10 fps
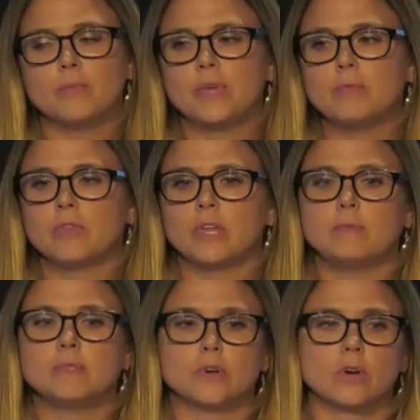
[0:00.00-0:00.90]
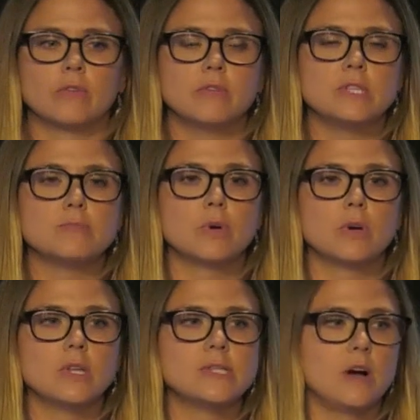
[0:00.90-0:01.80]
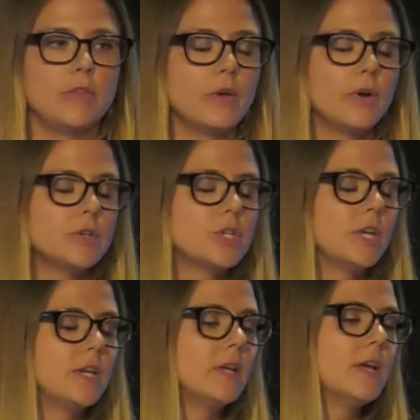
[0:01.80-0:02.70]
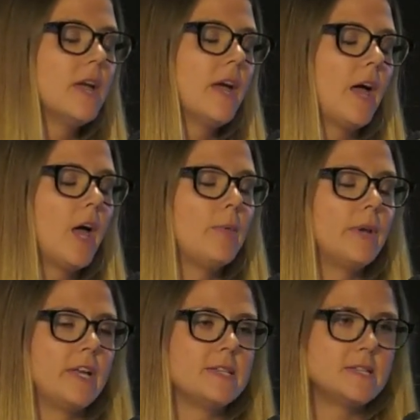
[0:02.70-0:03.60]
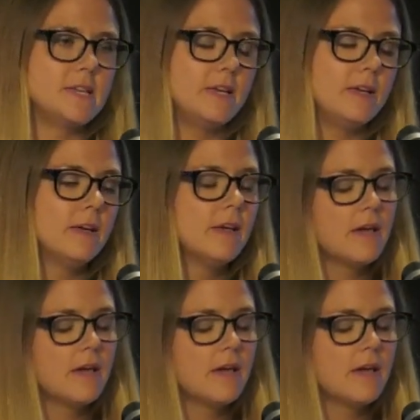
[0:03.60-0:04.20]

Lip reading: people that observe these birds on the ocean and at sea